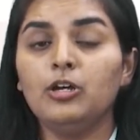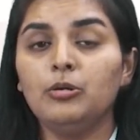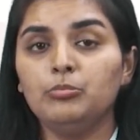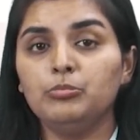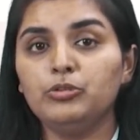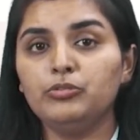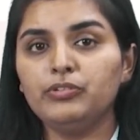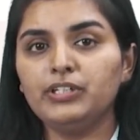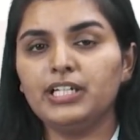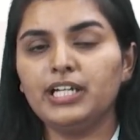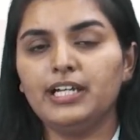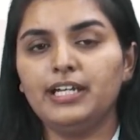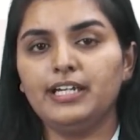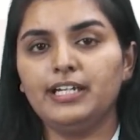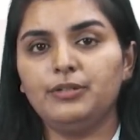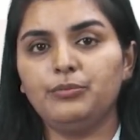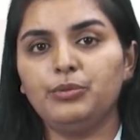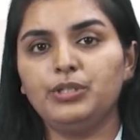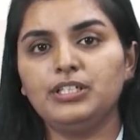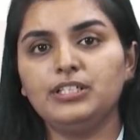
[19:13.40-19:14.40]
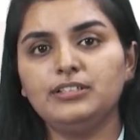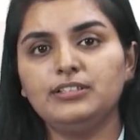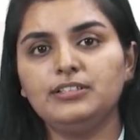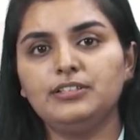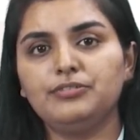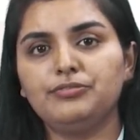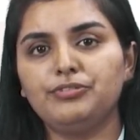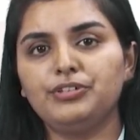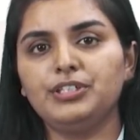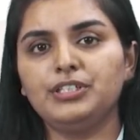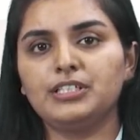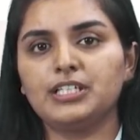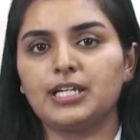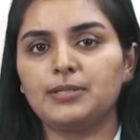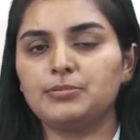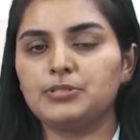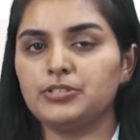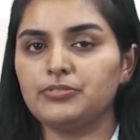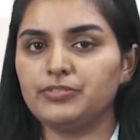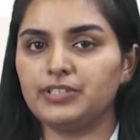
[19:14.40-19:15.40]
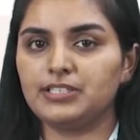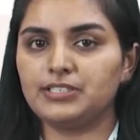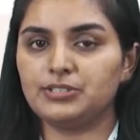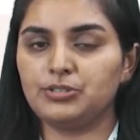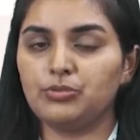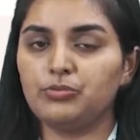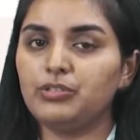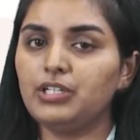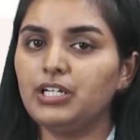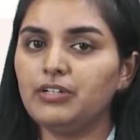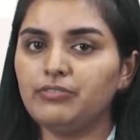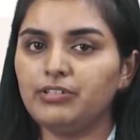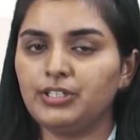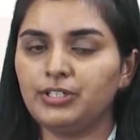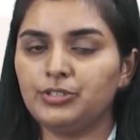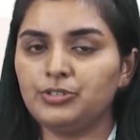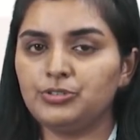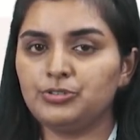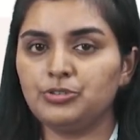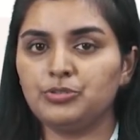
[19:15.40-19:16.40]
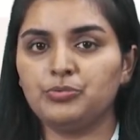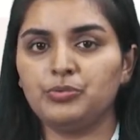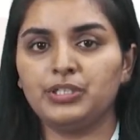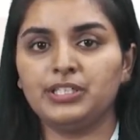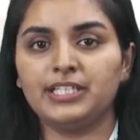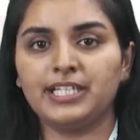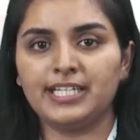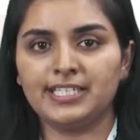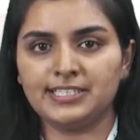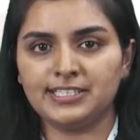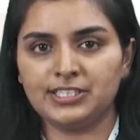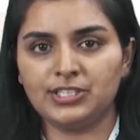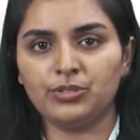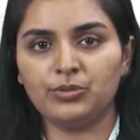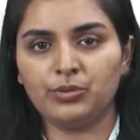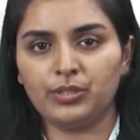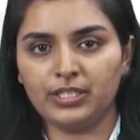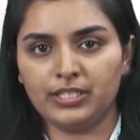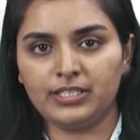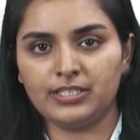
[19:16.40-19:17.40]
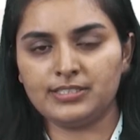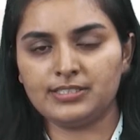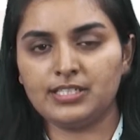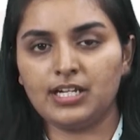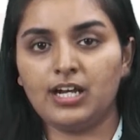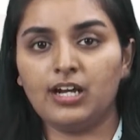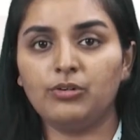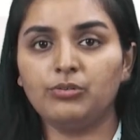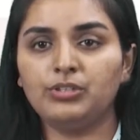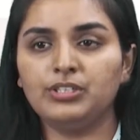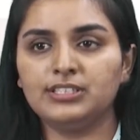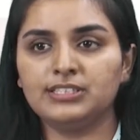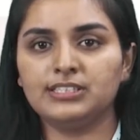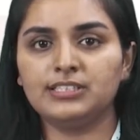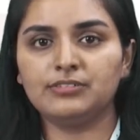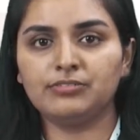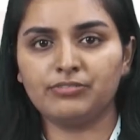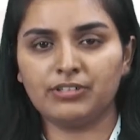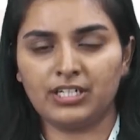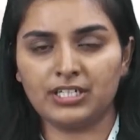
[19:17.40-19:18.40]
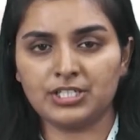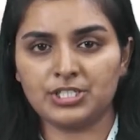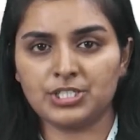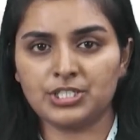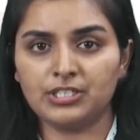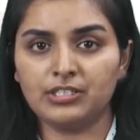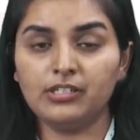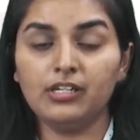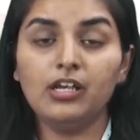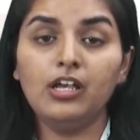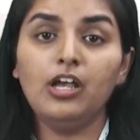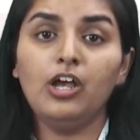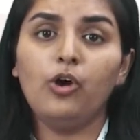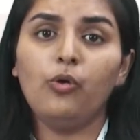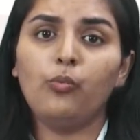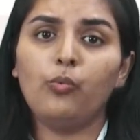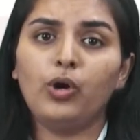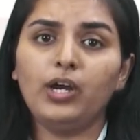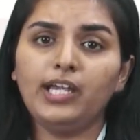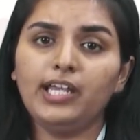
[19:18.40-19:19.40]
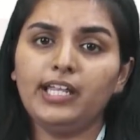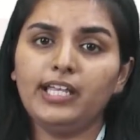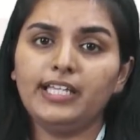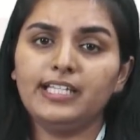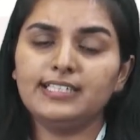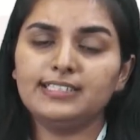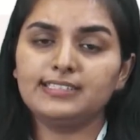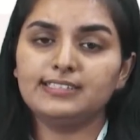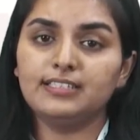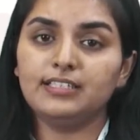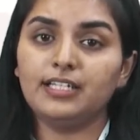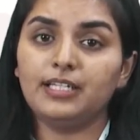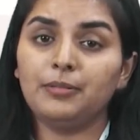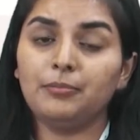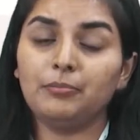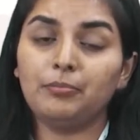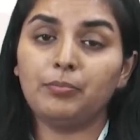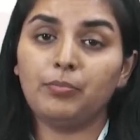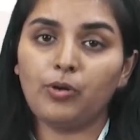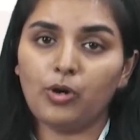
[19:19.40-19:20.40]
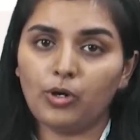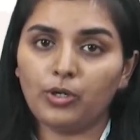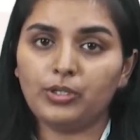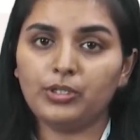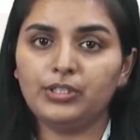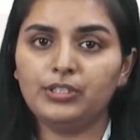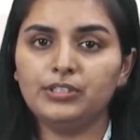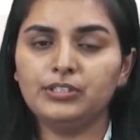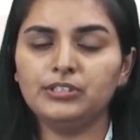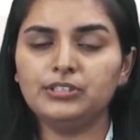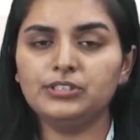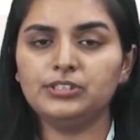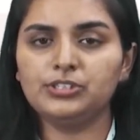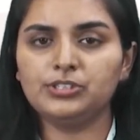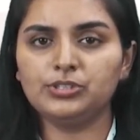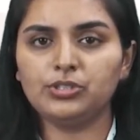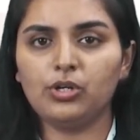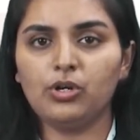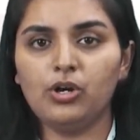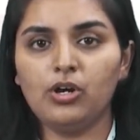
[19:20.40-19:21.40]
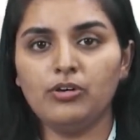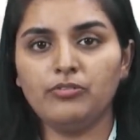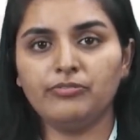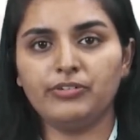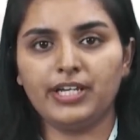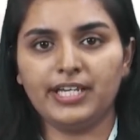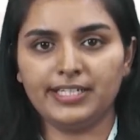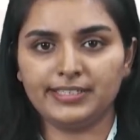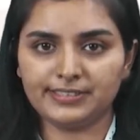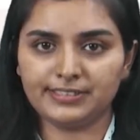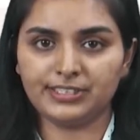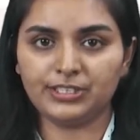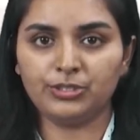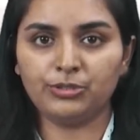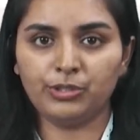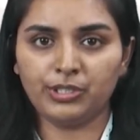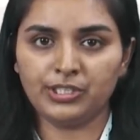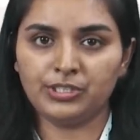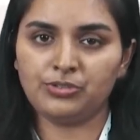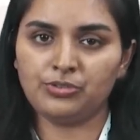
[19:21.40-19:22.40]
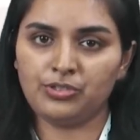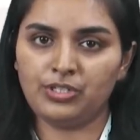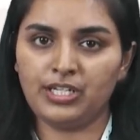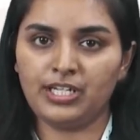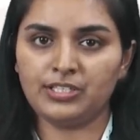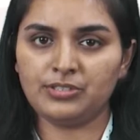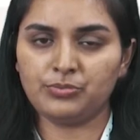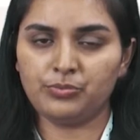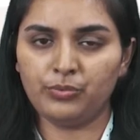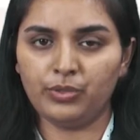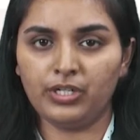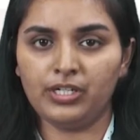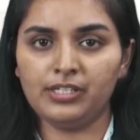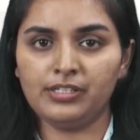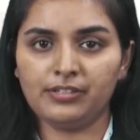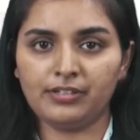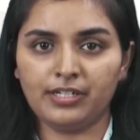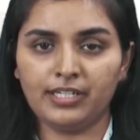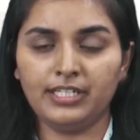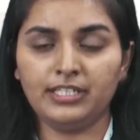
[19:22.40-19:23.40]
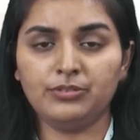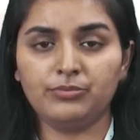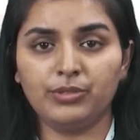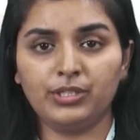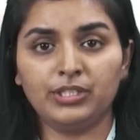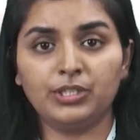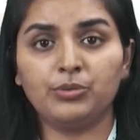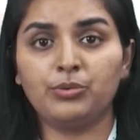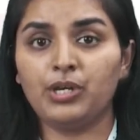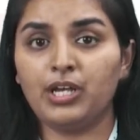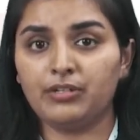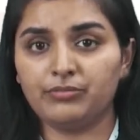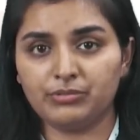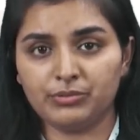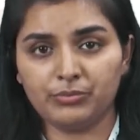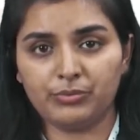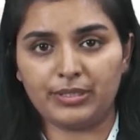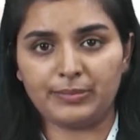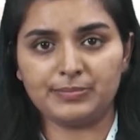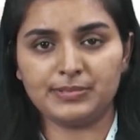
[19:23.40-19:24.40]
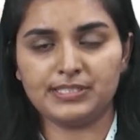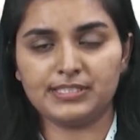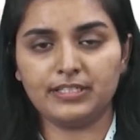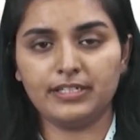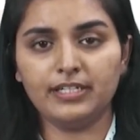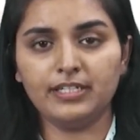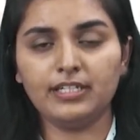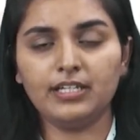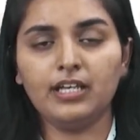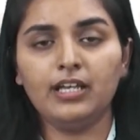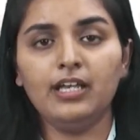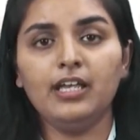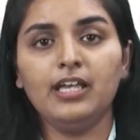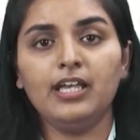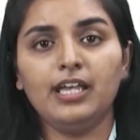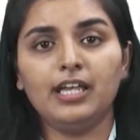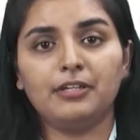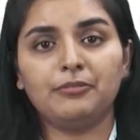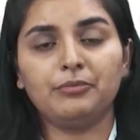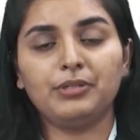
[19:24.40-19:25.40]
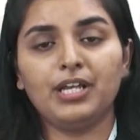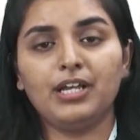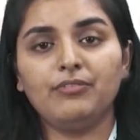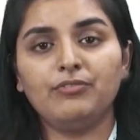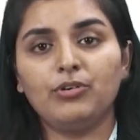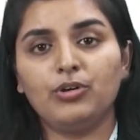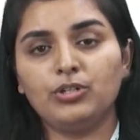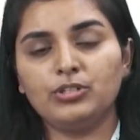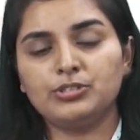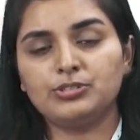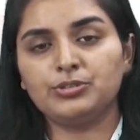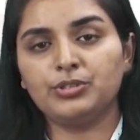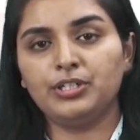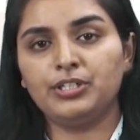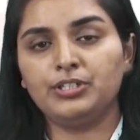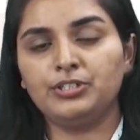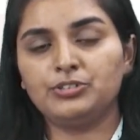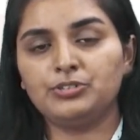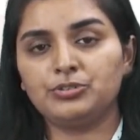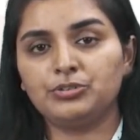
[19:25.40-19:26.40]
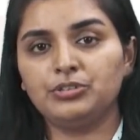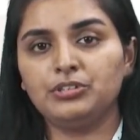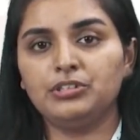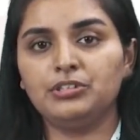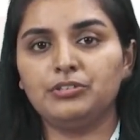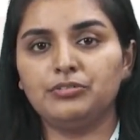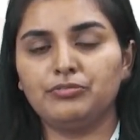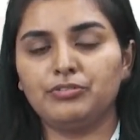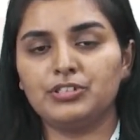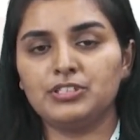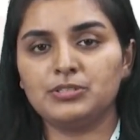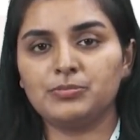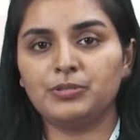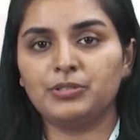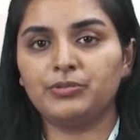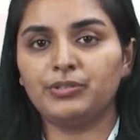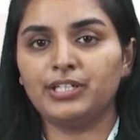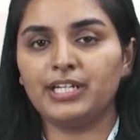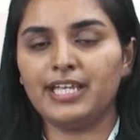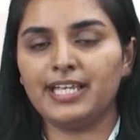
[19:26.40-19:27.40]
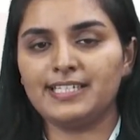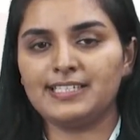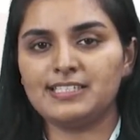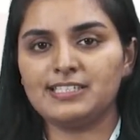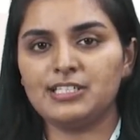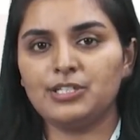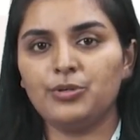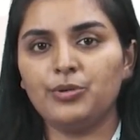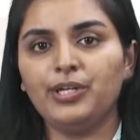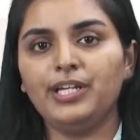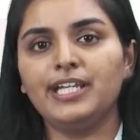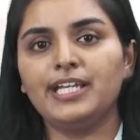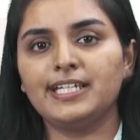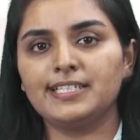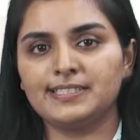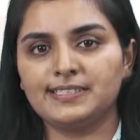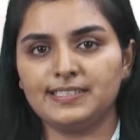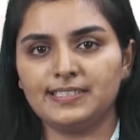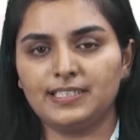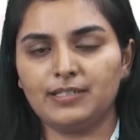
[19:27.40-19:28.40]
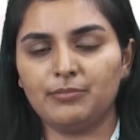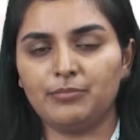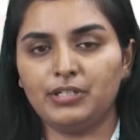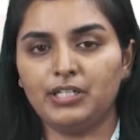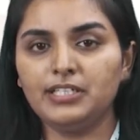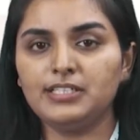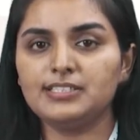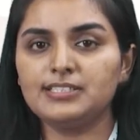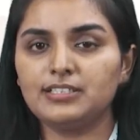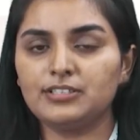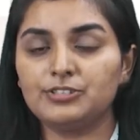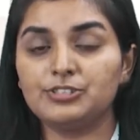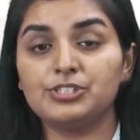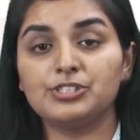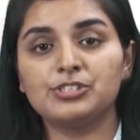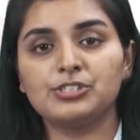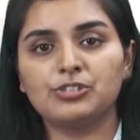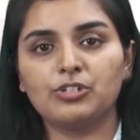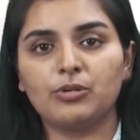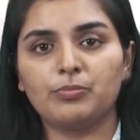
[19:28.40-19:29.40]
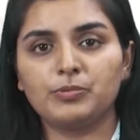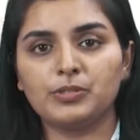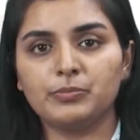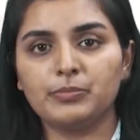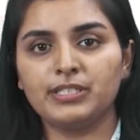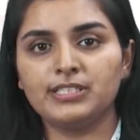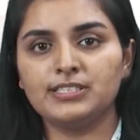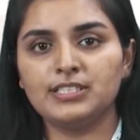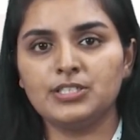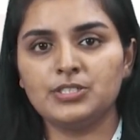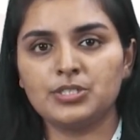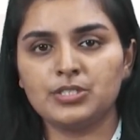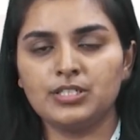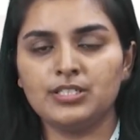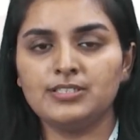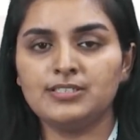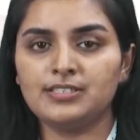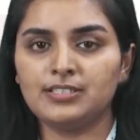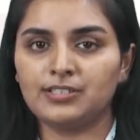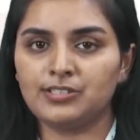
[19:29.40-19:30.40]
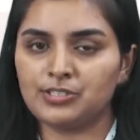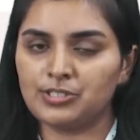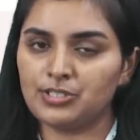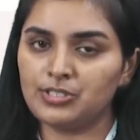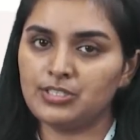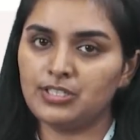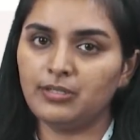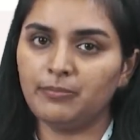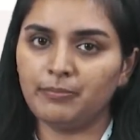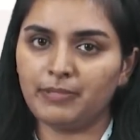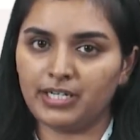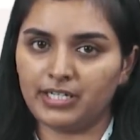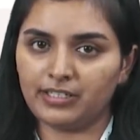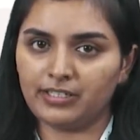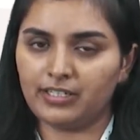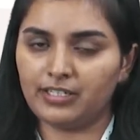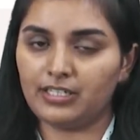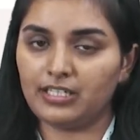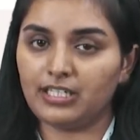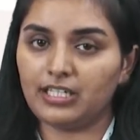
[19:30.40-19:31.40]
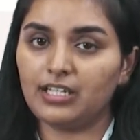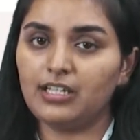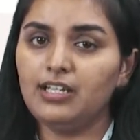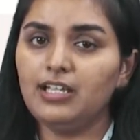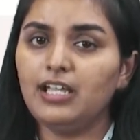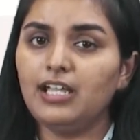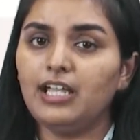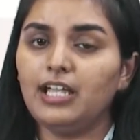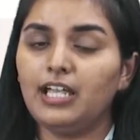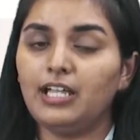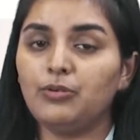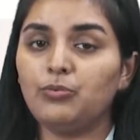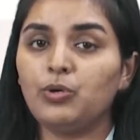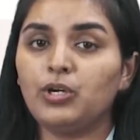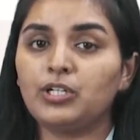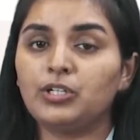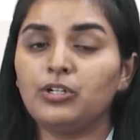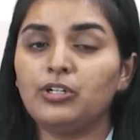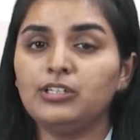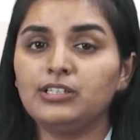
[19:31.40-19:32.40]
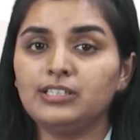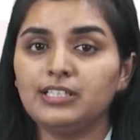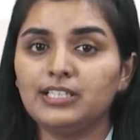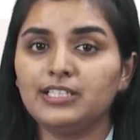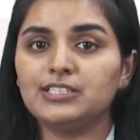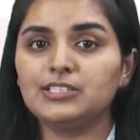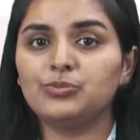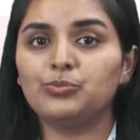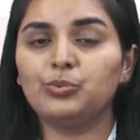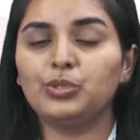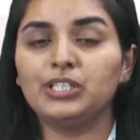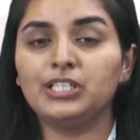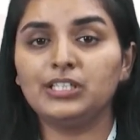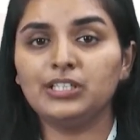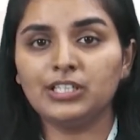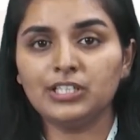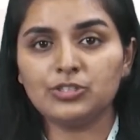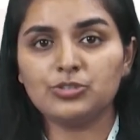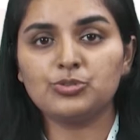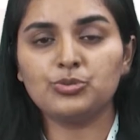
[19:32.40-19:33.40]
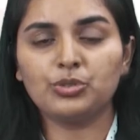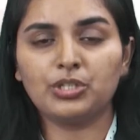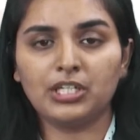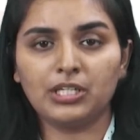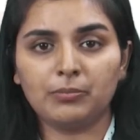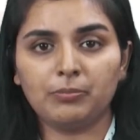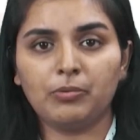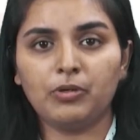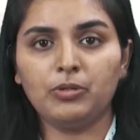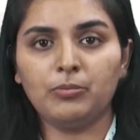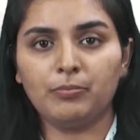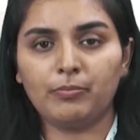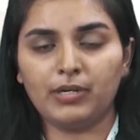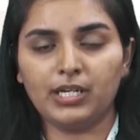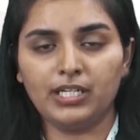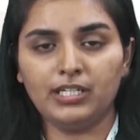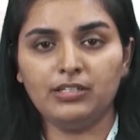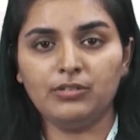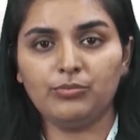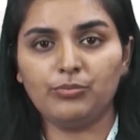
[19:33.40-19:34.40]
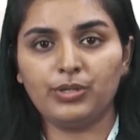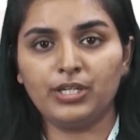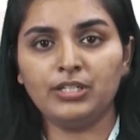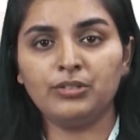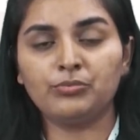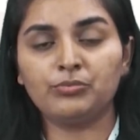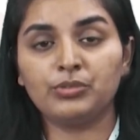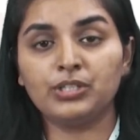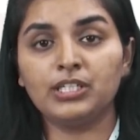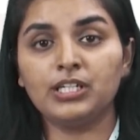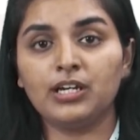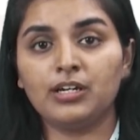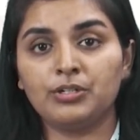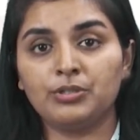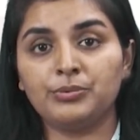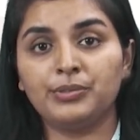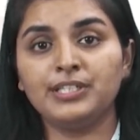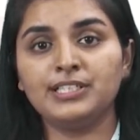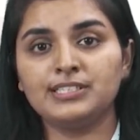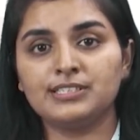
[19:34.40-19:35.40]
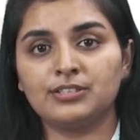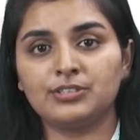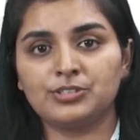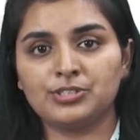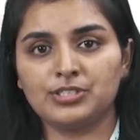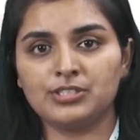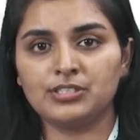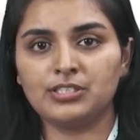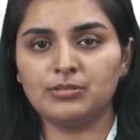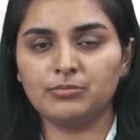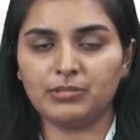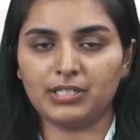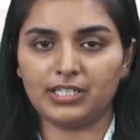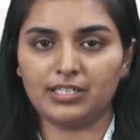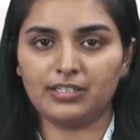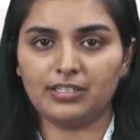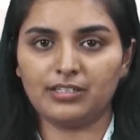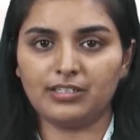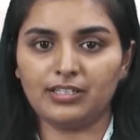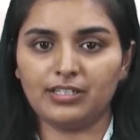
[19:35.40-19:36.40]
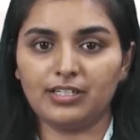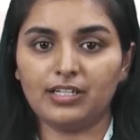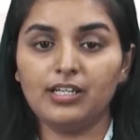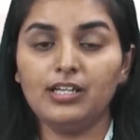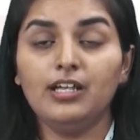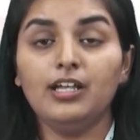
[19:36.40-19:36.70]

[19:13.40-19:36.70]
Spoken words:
Moving ahead, what are the different types of SEO? We have understood what SEO is, how does it function, what is the importance of SEO in today's world, right, when you have a website. And we have also understood the difference between SEO and SEM, right, search engine optimization and search engine marketing, and what all things we need to keep on mind when we are doing search engine marketing.